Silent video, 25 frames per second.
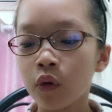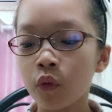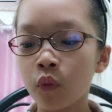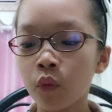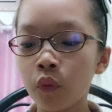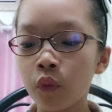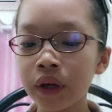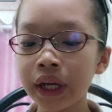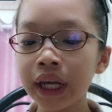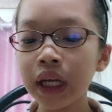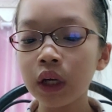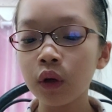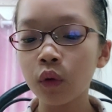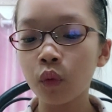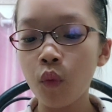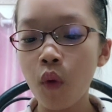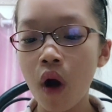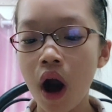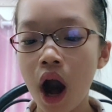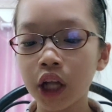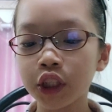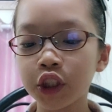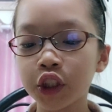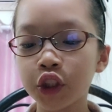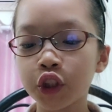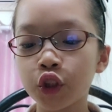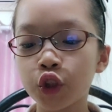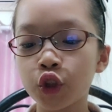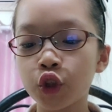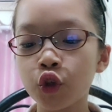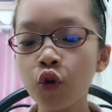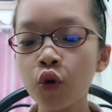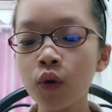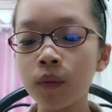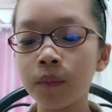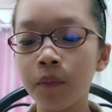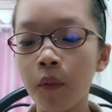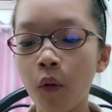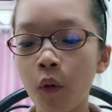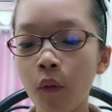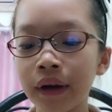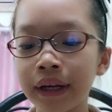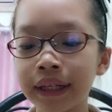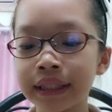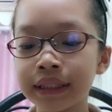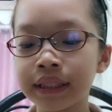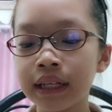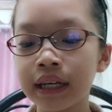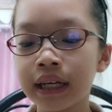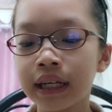We watched 2
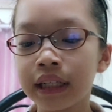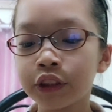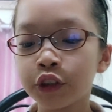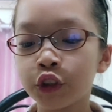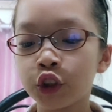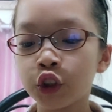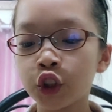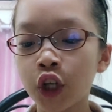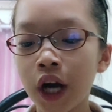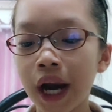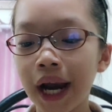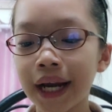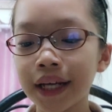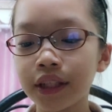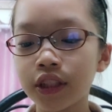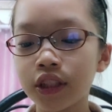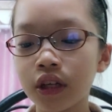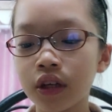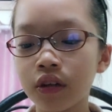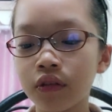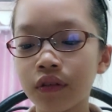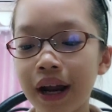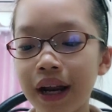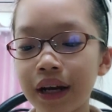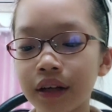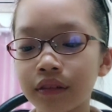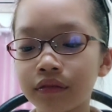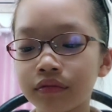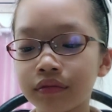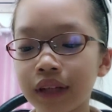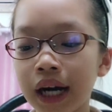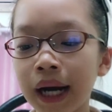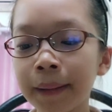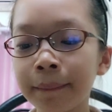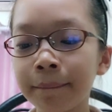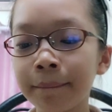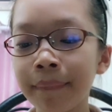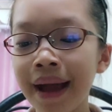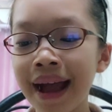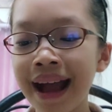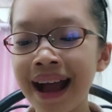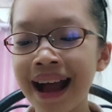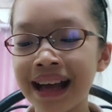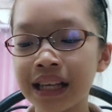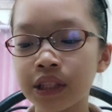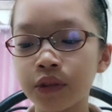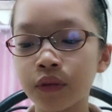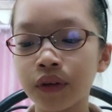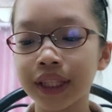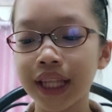boys trying to run right
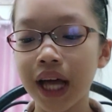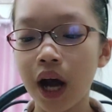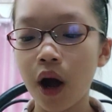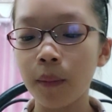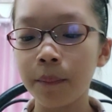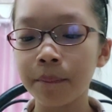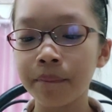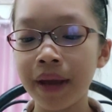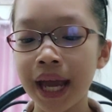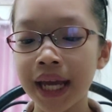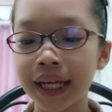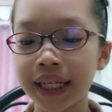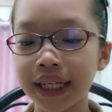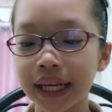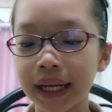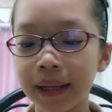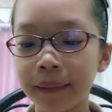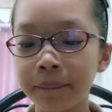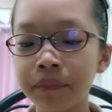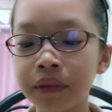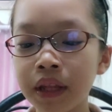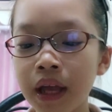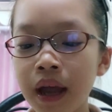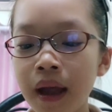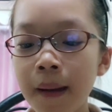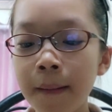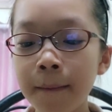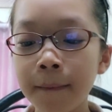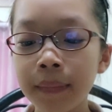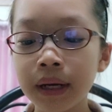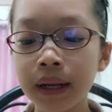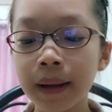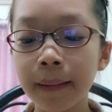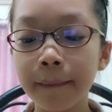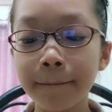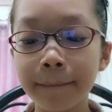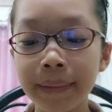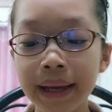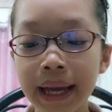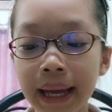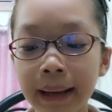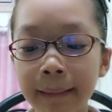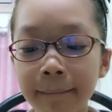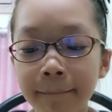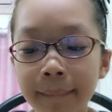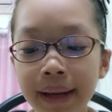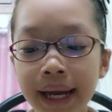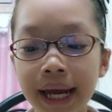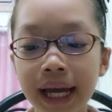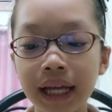past without paying, but a
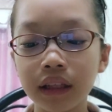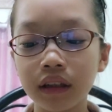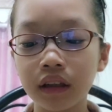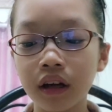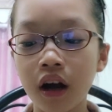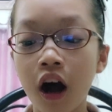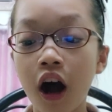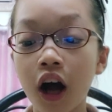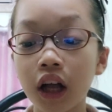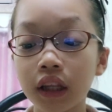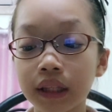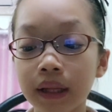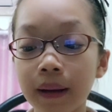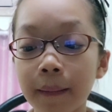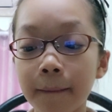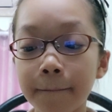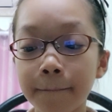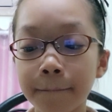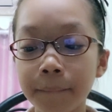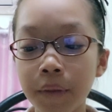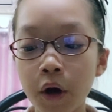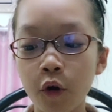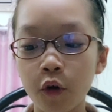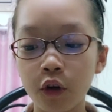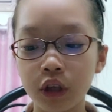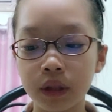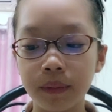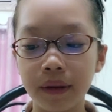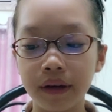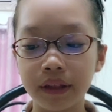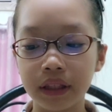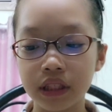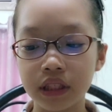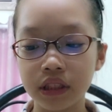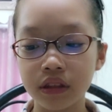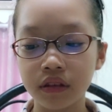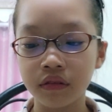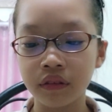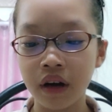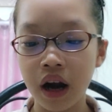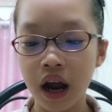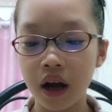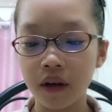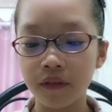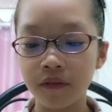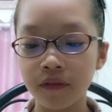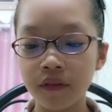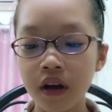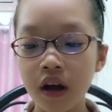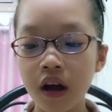big man caught them both by the
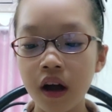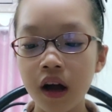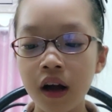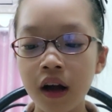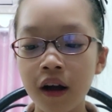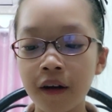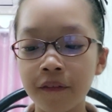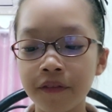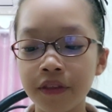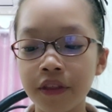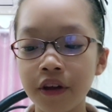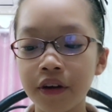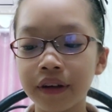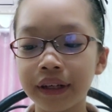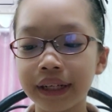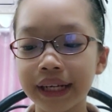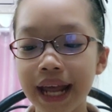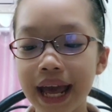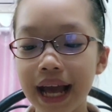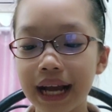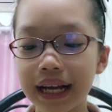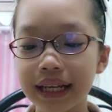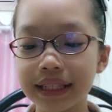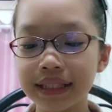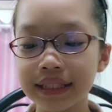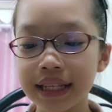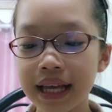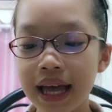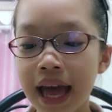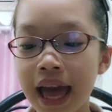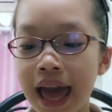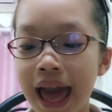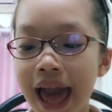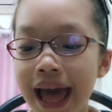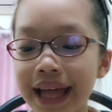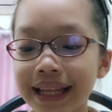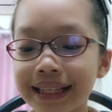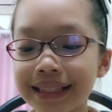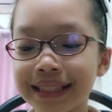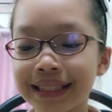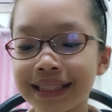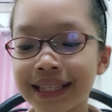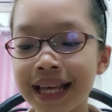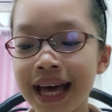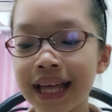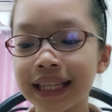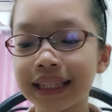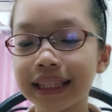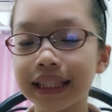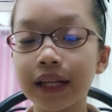scruff of their necks and
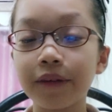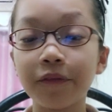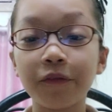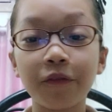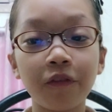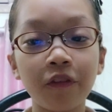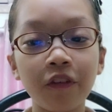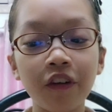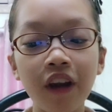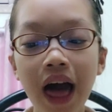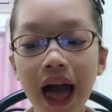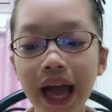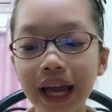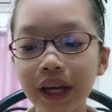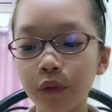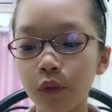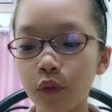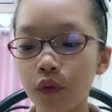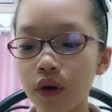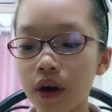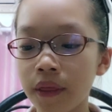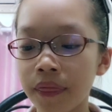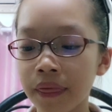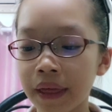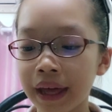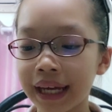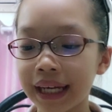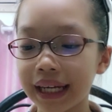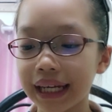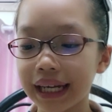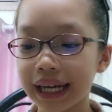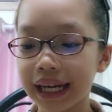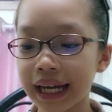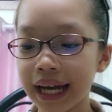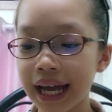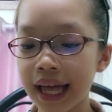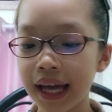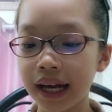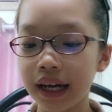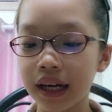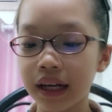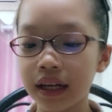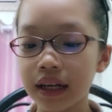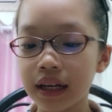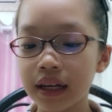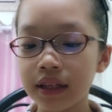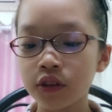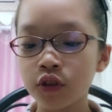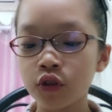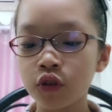sent them flying with a kick
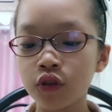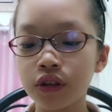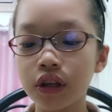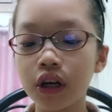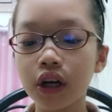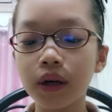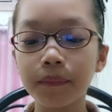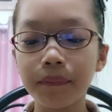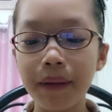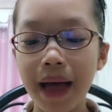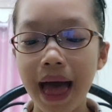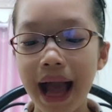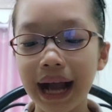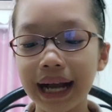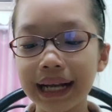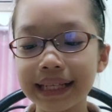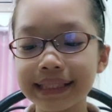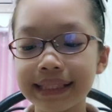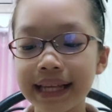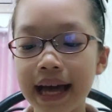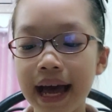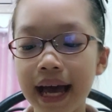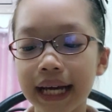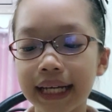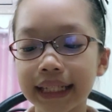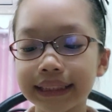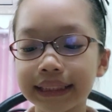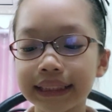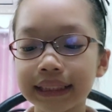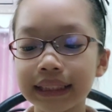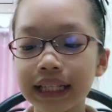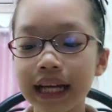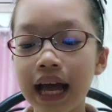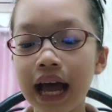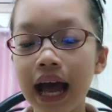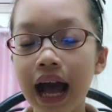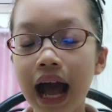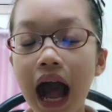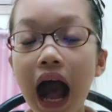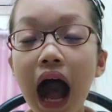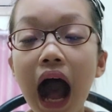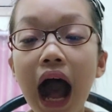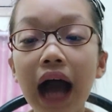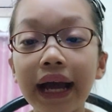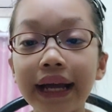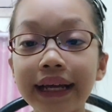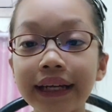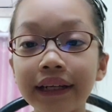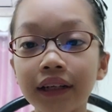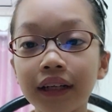to their backsides.
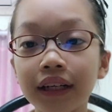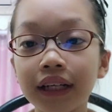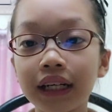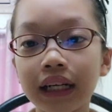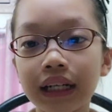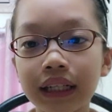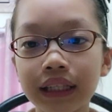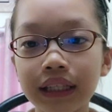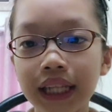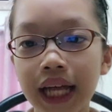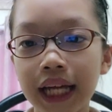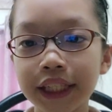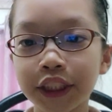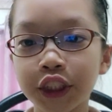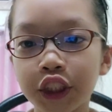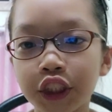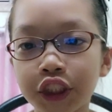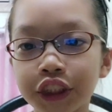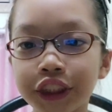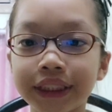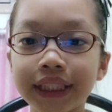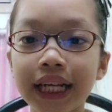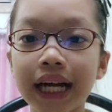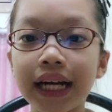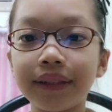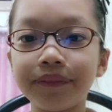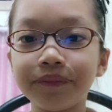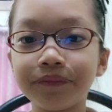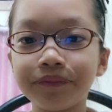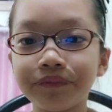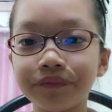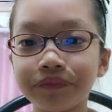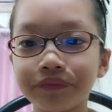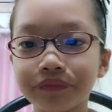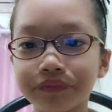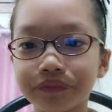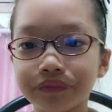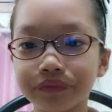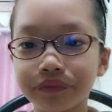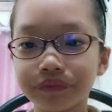I clutched Jem.